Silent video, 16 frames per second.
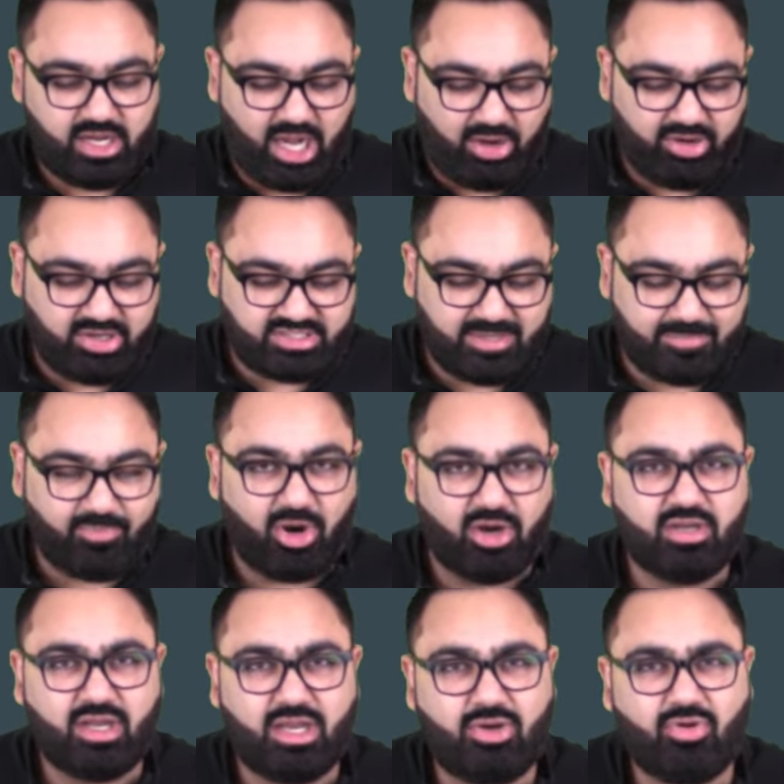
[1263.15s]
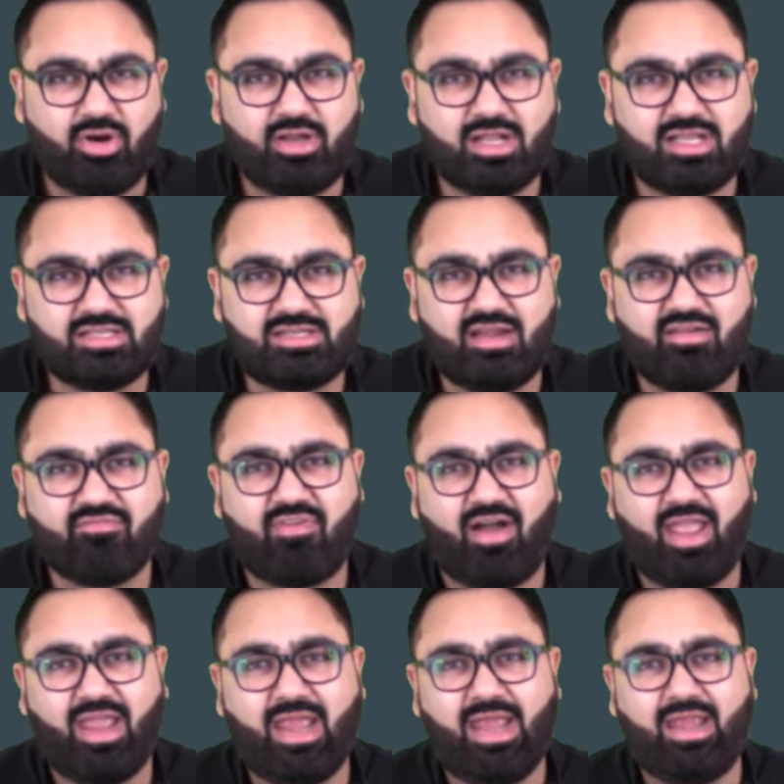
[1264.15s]
Now it's important to understand
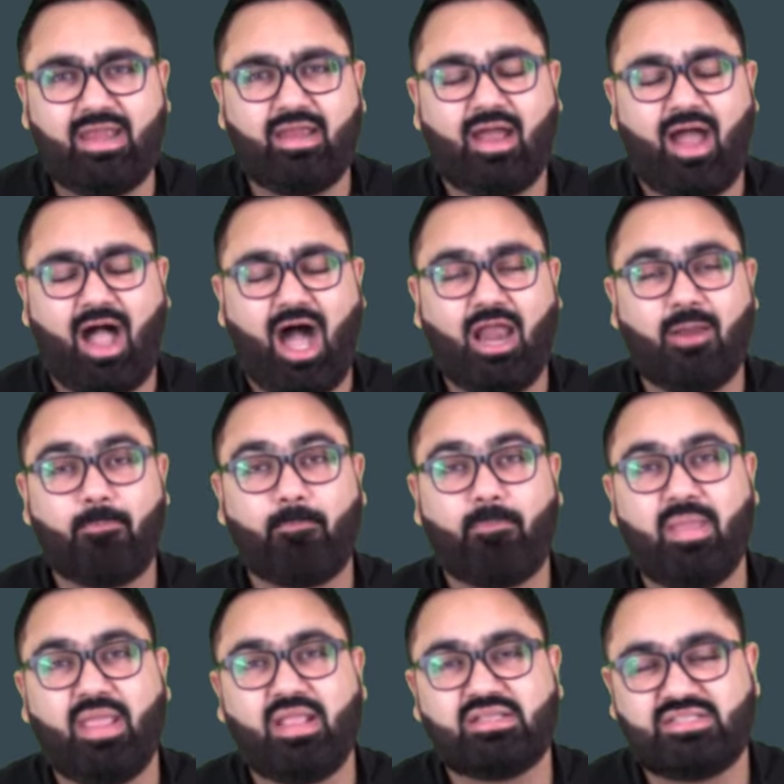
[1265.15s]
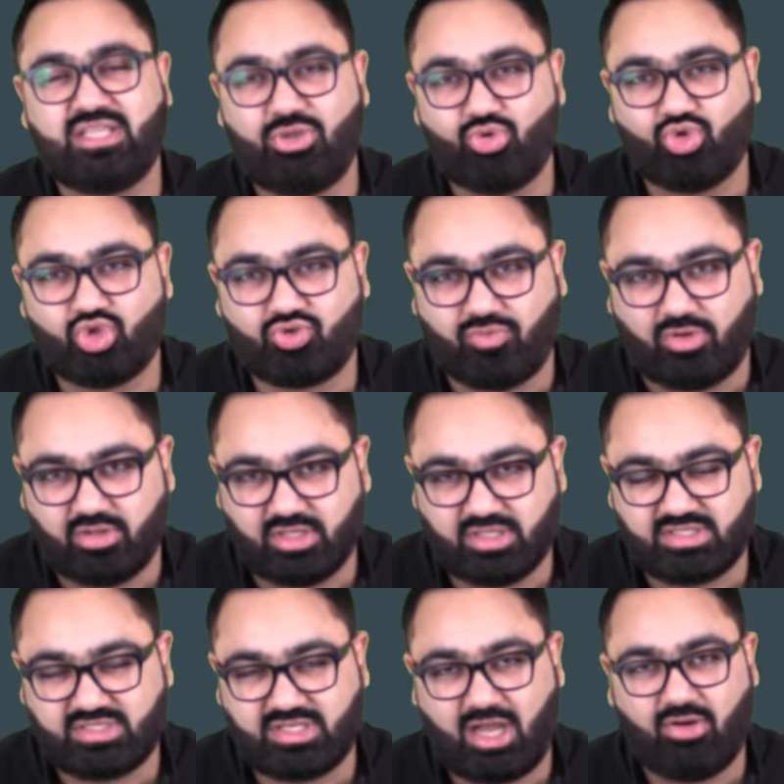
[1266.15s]
why are pigs used for
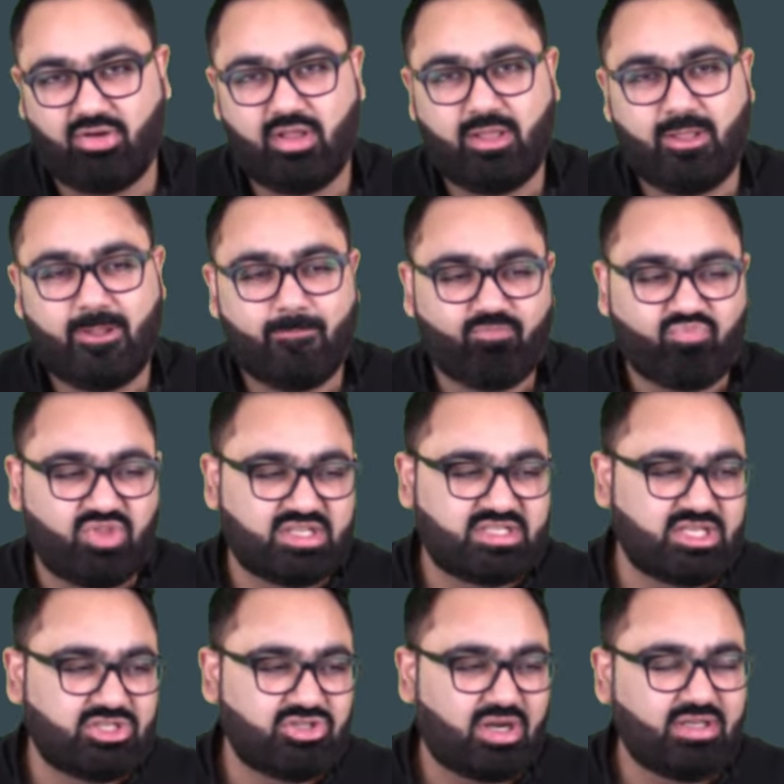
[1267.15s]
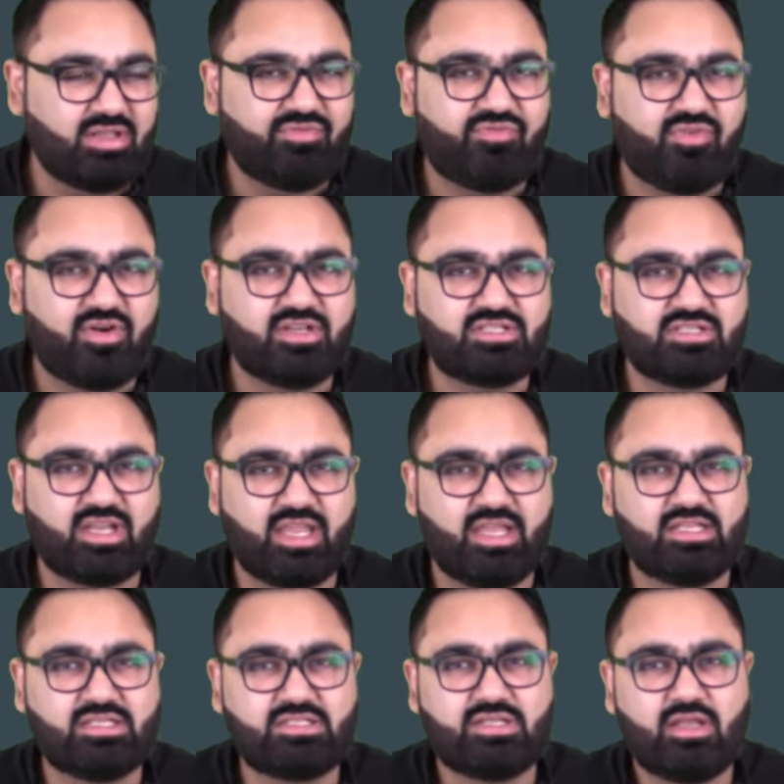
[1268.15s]
this. Now this is not the first
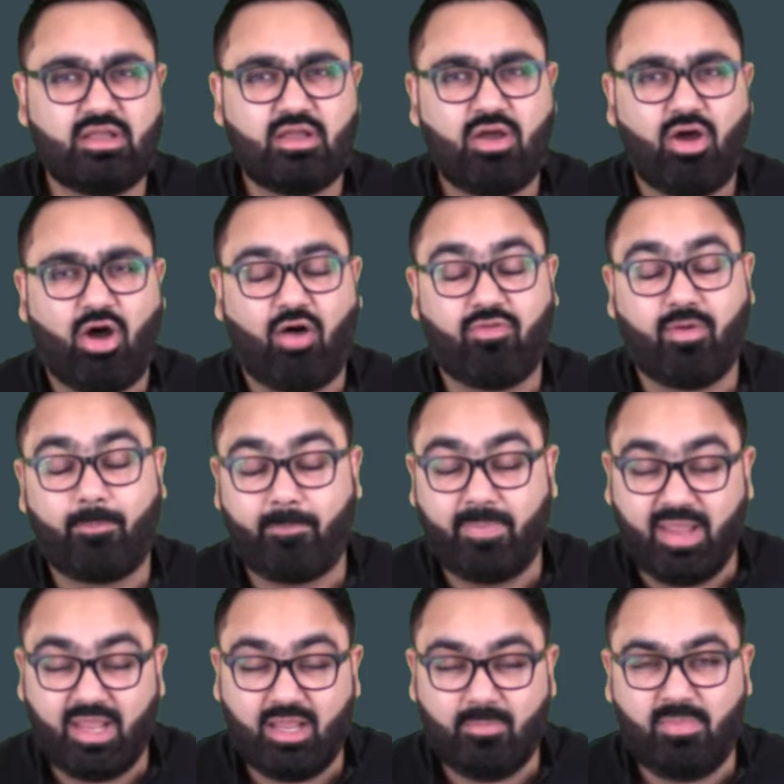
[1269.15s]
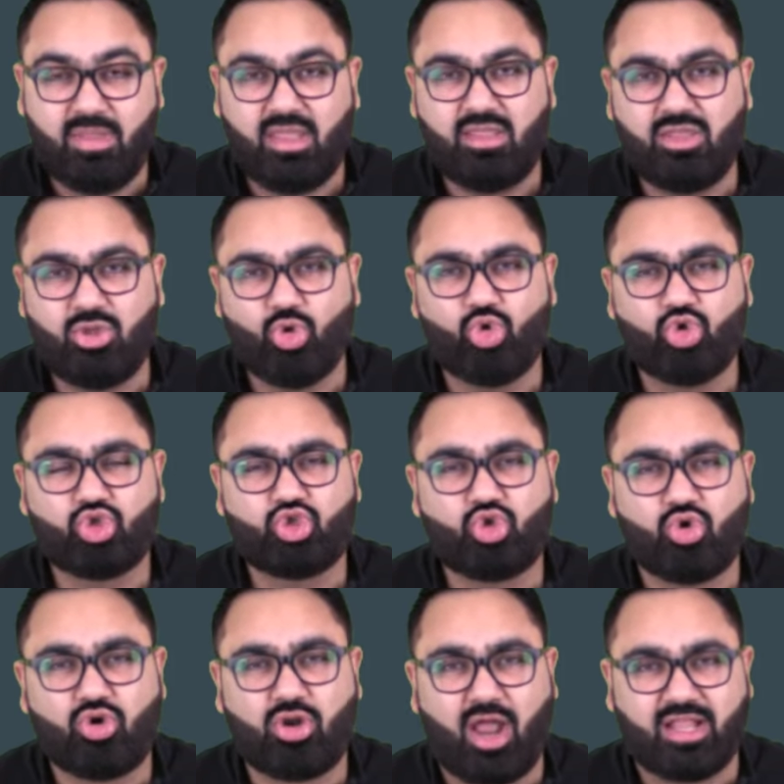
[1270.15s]
case of a pig being used
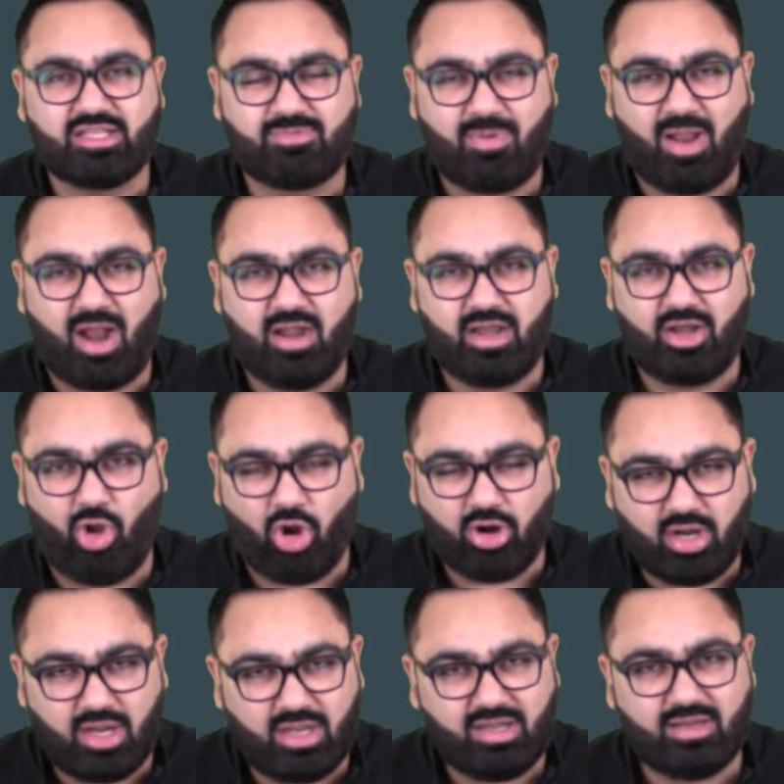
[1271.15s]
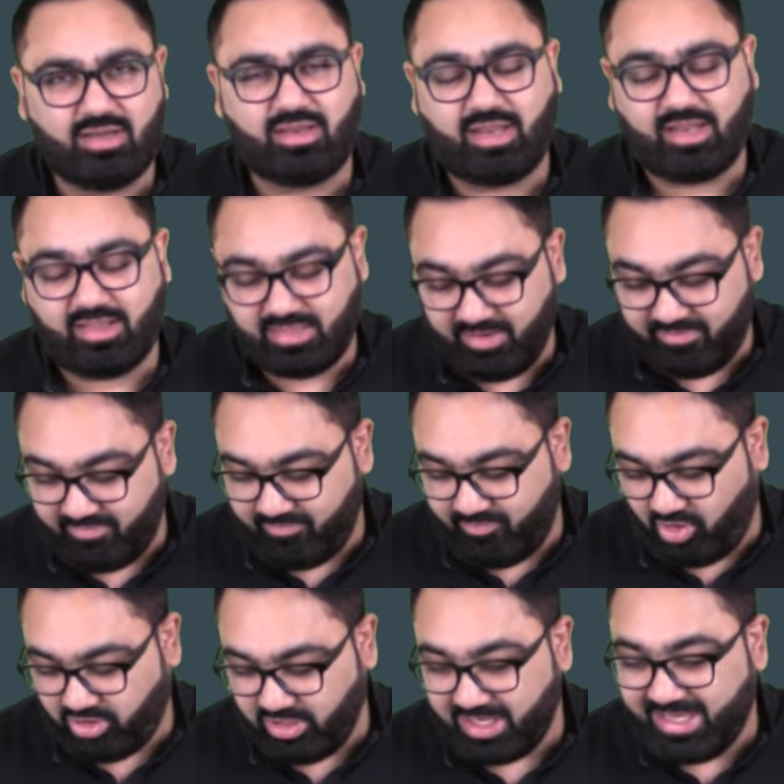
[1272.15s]
to transplant an organ. The,
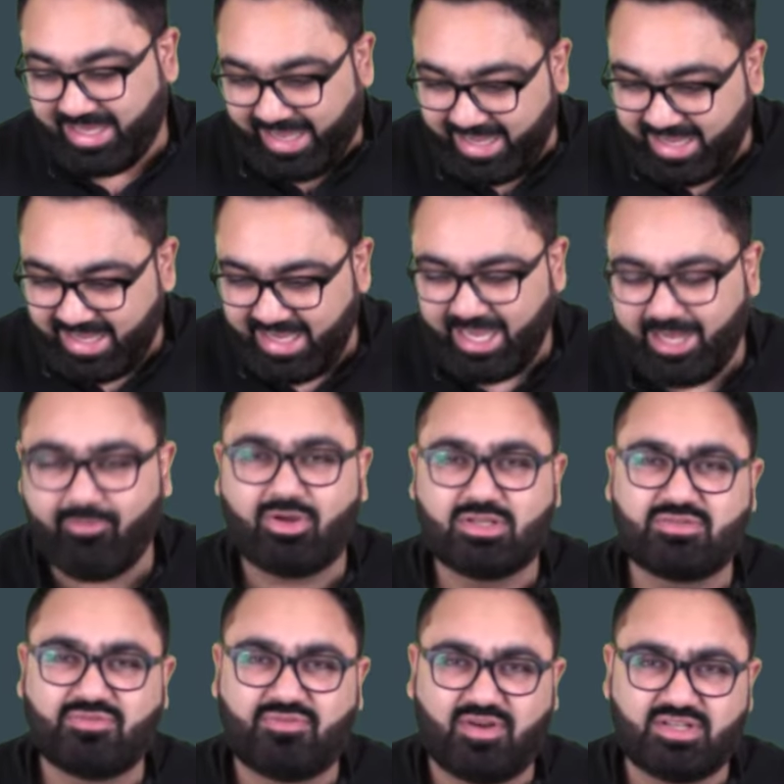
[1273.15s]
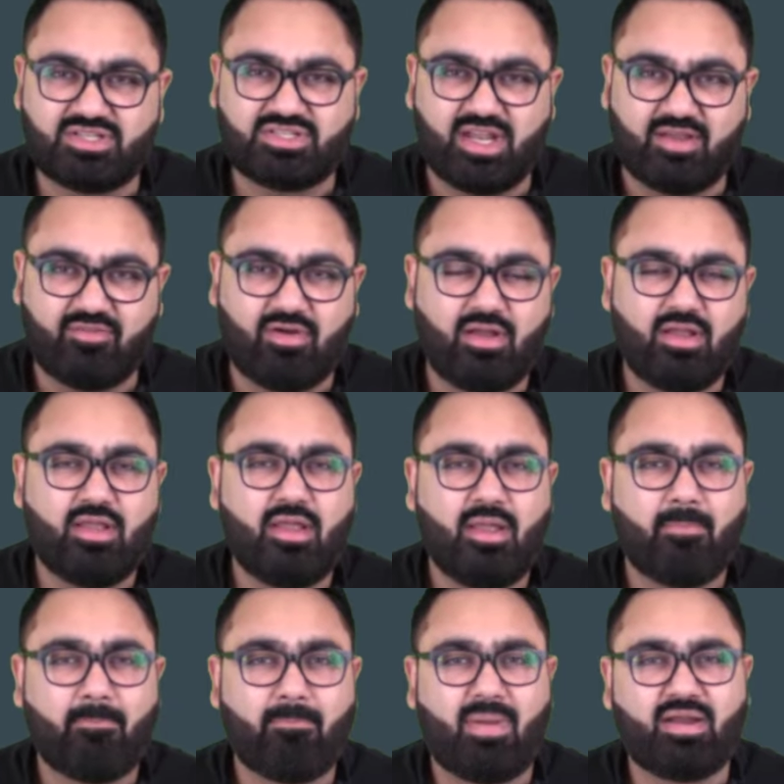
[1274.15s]
for the kidney it was first ever
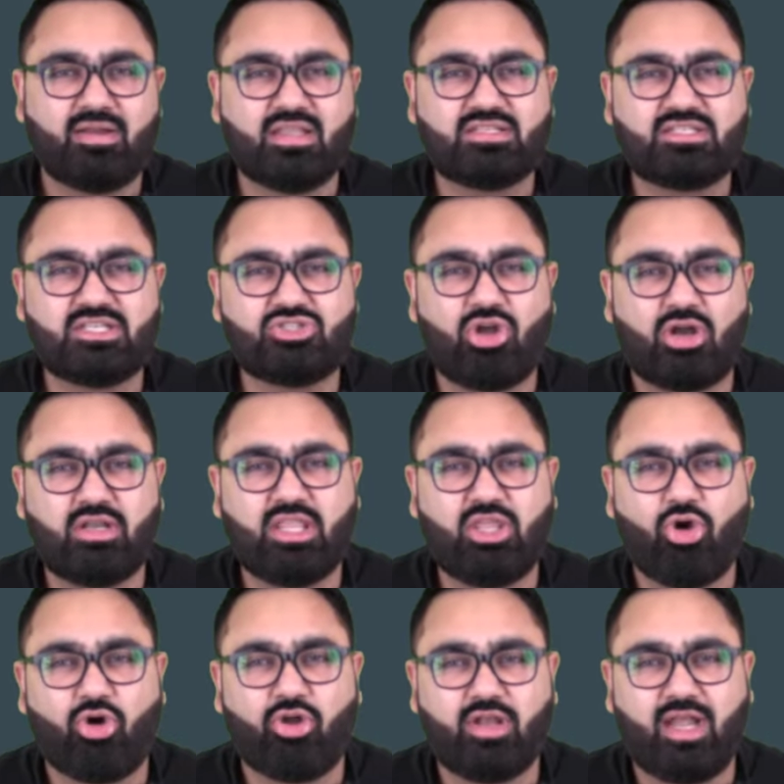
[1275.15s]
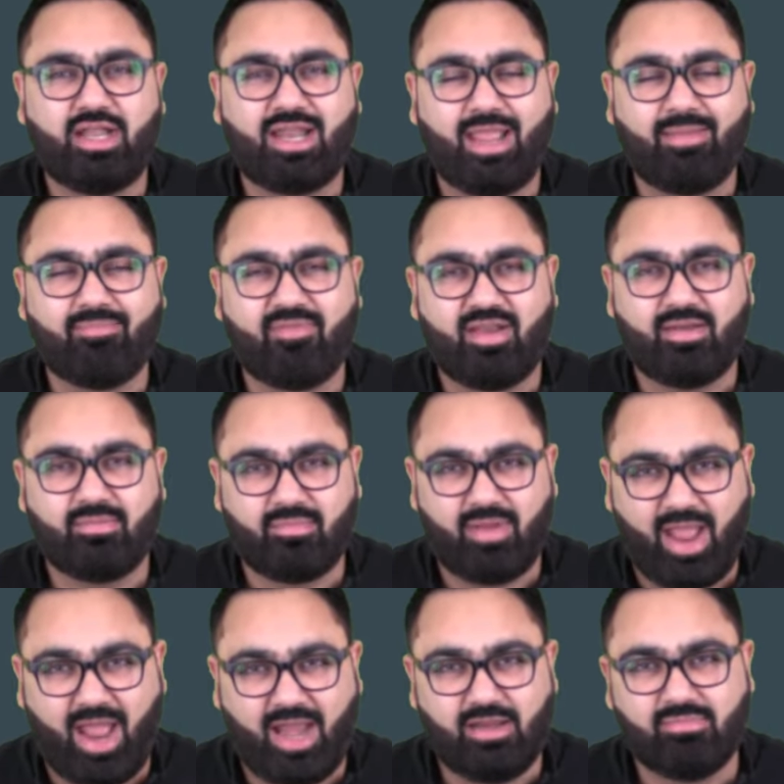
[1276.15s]
but this is not the only time when
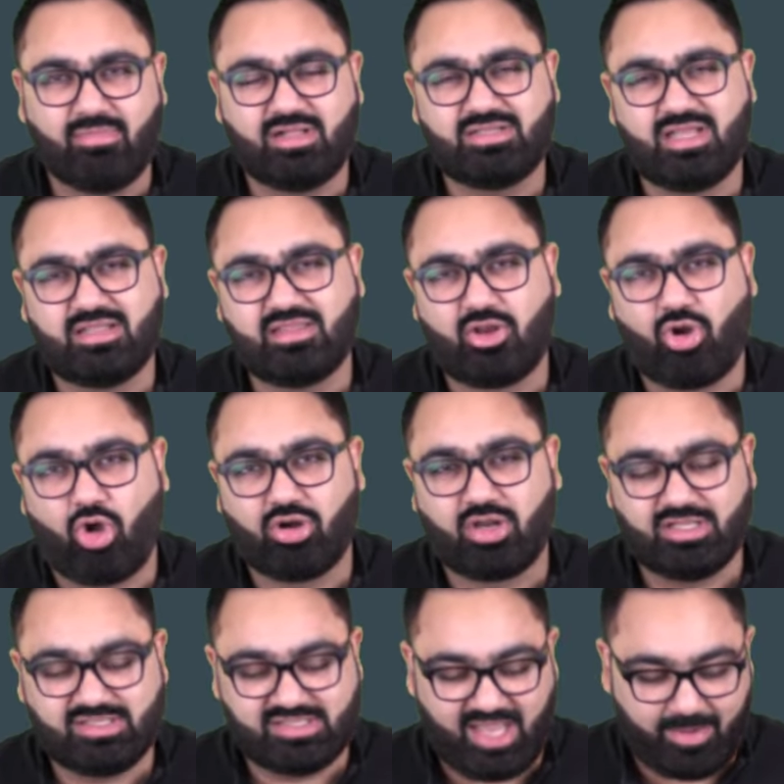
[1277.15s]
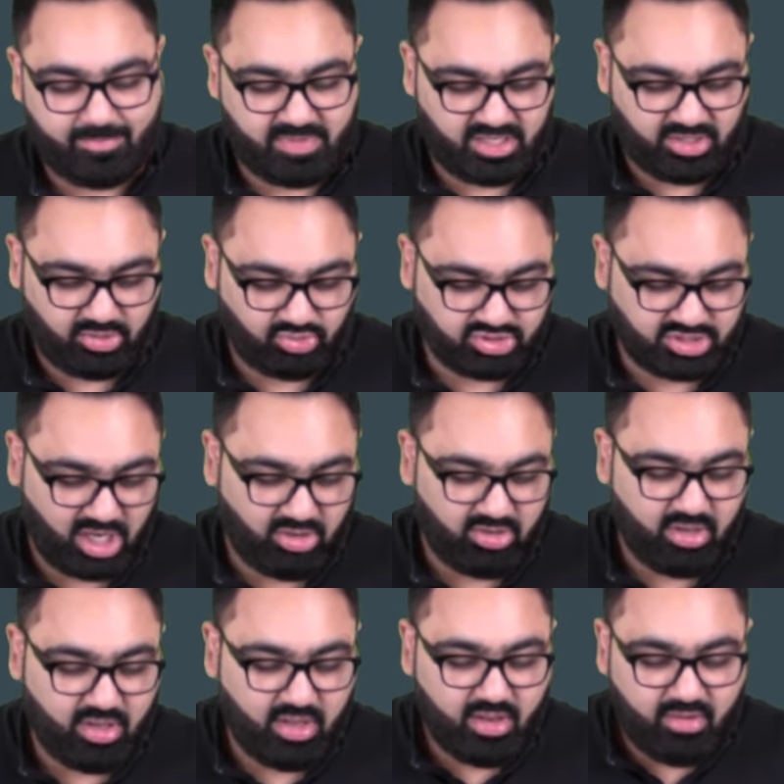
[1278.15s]
animals and their organs have been used.
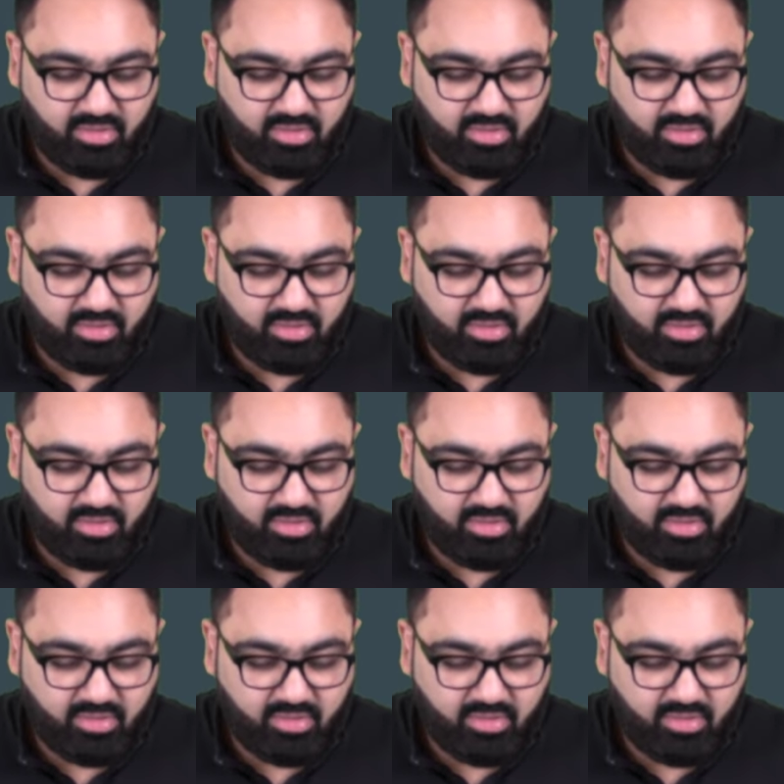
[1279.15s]
Now